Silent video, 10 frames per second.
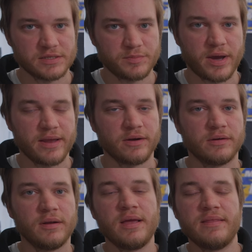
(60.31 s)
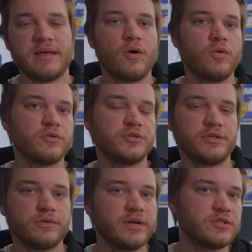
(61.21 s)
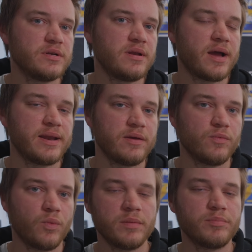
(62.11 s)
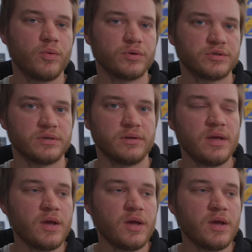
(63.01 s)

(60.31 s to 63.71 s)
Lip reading: Spyder, that older generation 981 Porsche,